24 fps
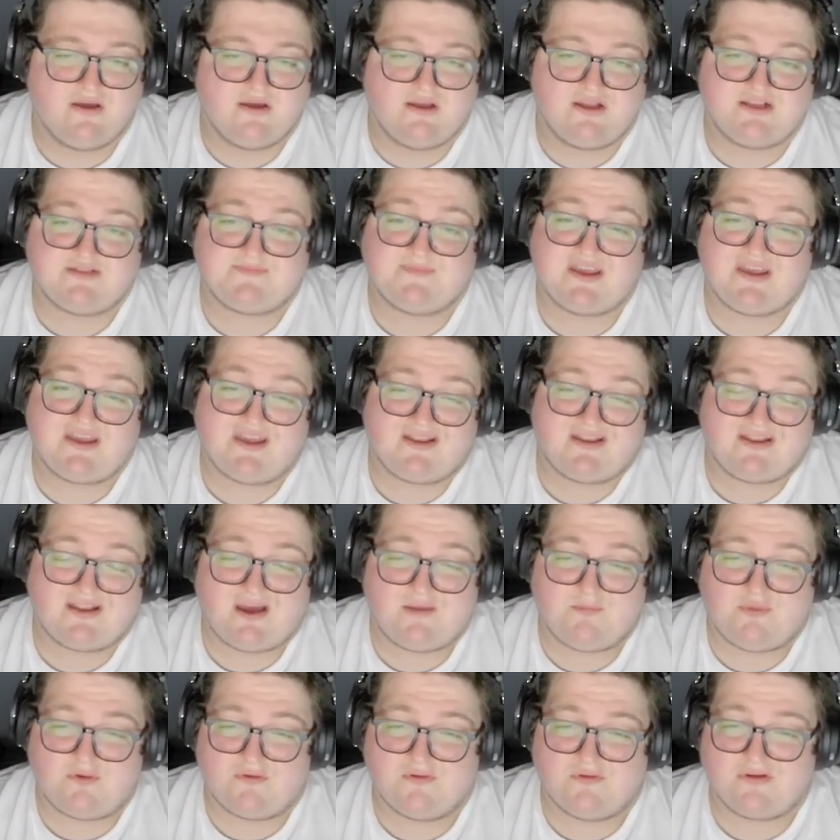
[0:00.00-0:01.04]
he's making
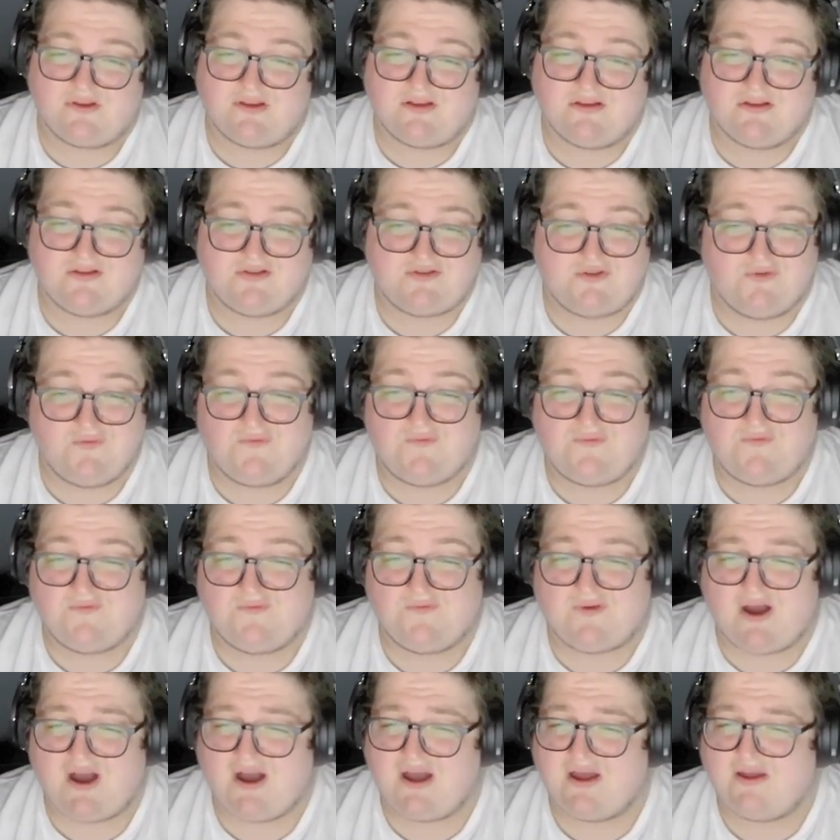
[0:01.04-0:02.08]

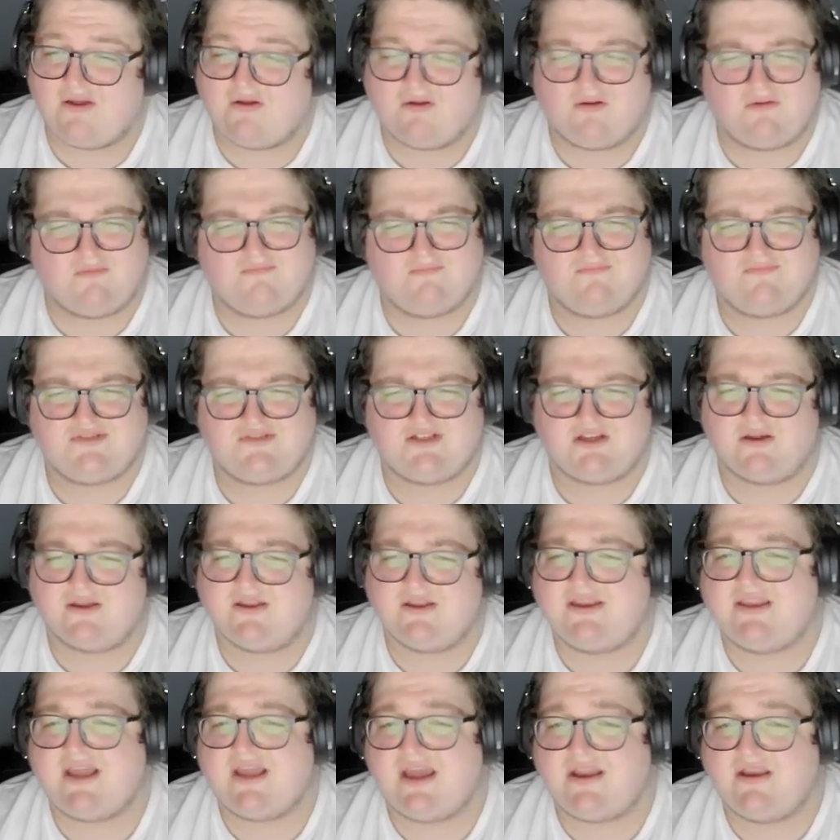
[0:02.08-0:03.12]

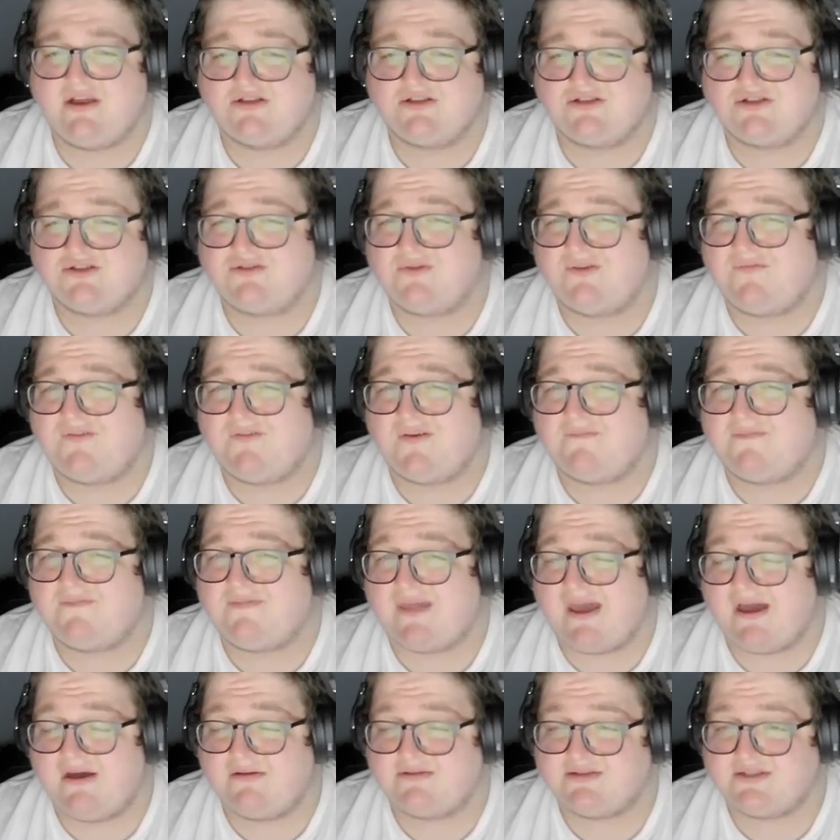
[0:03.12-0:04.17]

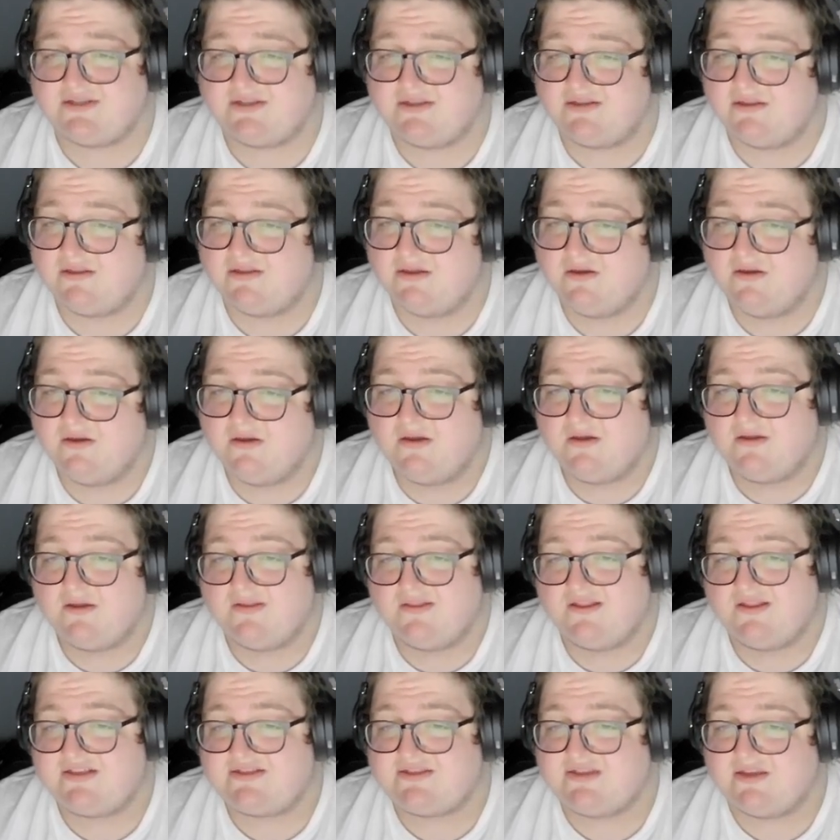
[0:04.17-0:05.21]
$925,000
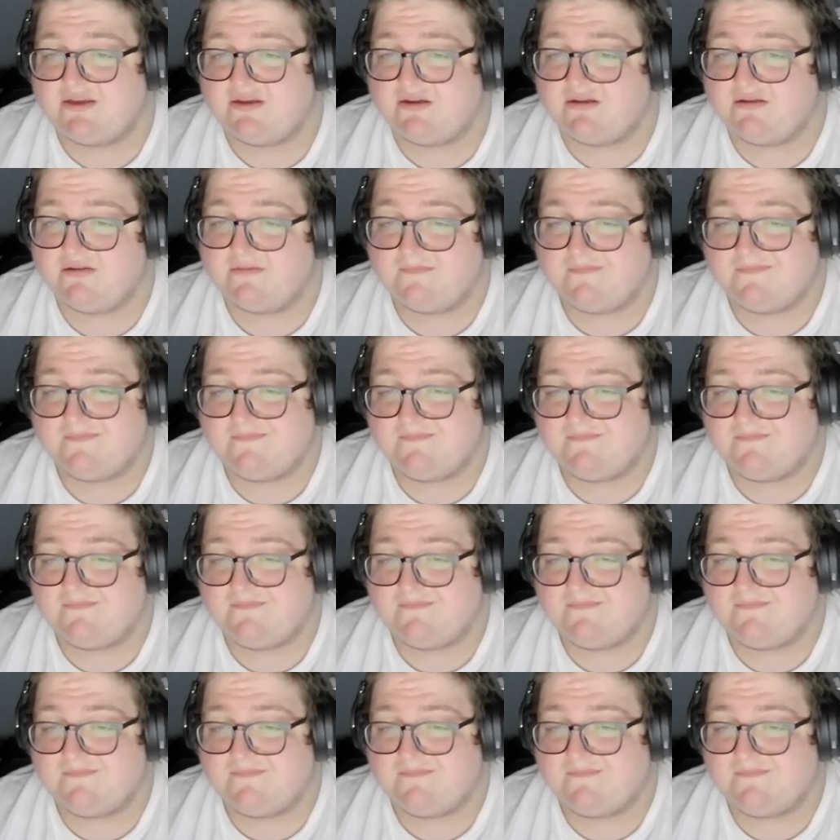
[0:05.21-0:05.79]
this year.